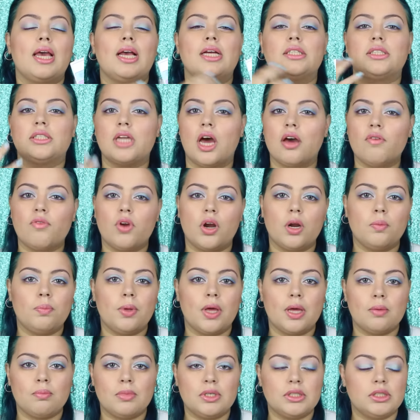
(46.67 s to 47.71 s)
It's not very
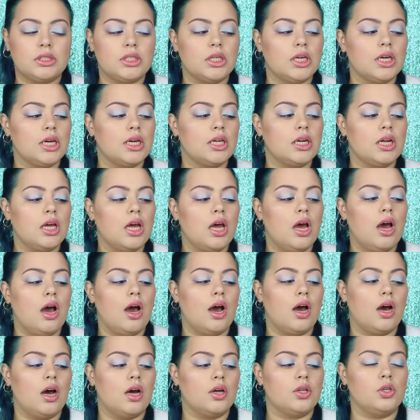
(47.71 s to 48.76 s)
pigmented.
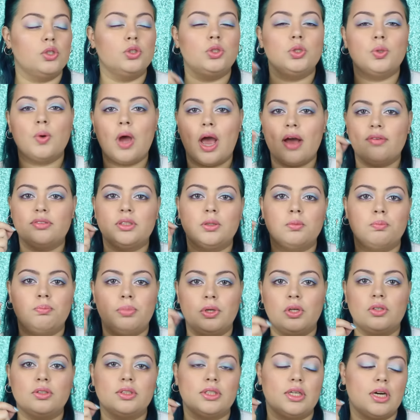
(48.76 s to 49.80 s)
Uh, you do have to
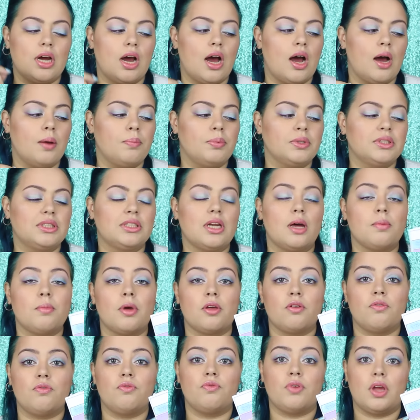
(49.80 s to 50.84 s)
build it up. It's not
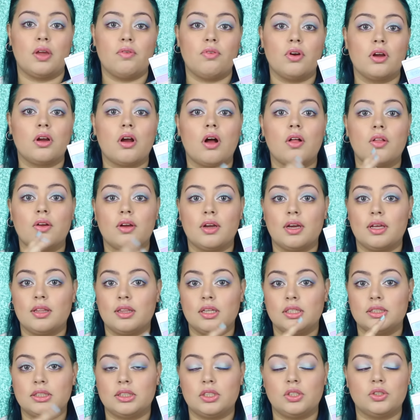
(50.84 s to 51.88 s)
my favorite color in
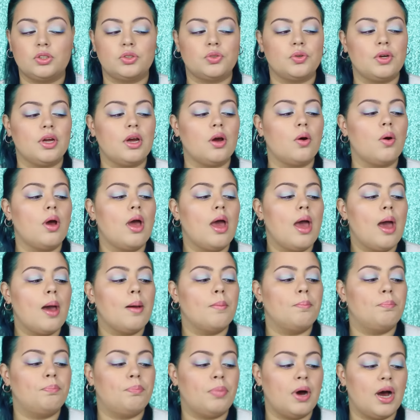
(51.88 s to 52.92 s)
this little trio,
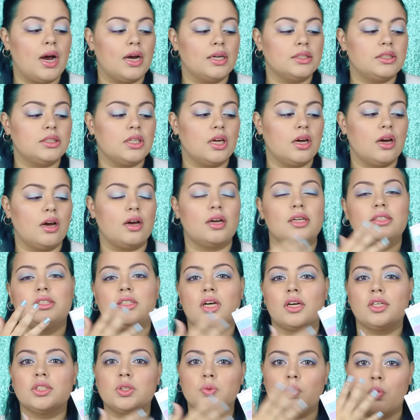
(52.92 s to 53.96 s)
but uh, it
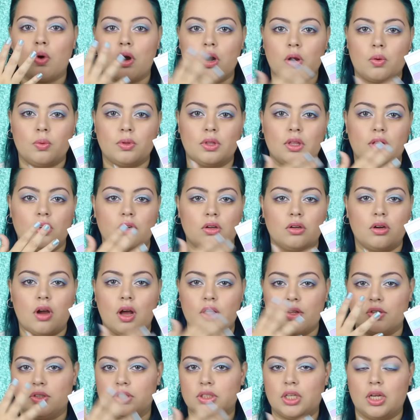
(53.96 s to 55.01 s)
does work with a little
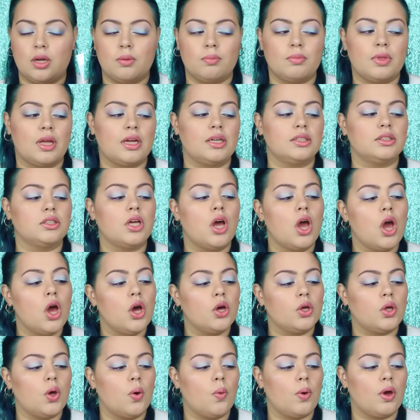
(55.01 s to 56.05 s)
color scheme that is
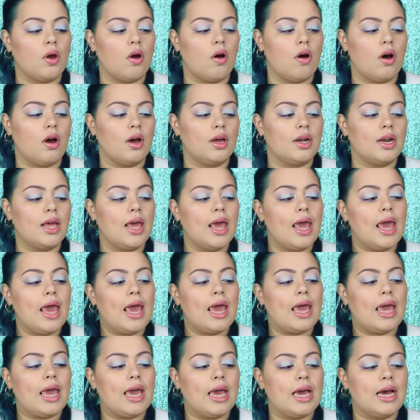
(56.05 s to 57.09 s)
going on.
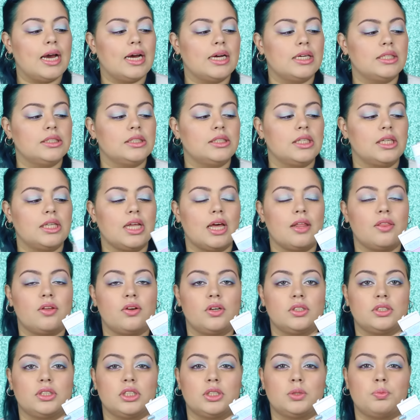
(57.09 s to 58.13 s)
And then
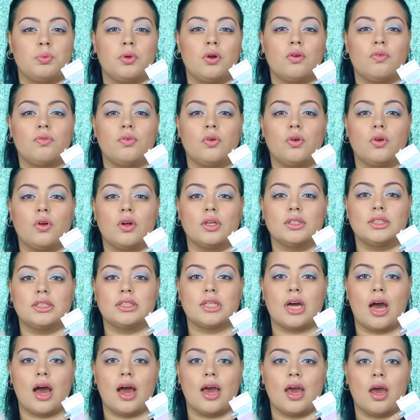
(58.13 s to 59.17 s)
there's this beautiful
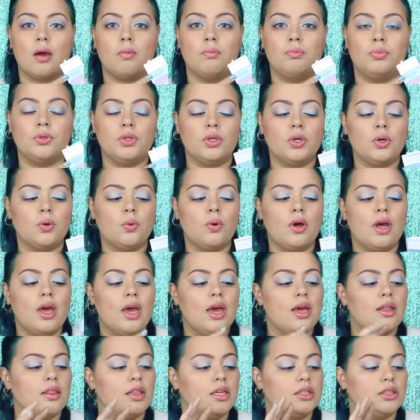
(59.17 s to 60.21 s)
sky blue.
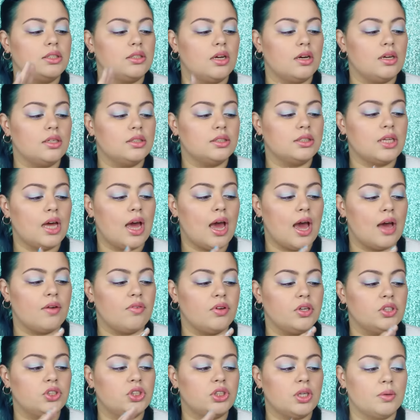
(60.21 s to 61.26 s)
This does have
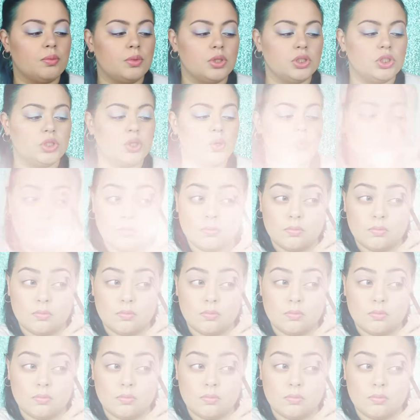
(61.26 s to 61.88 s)
a shimmer to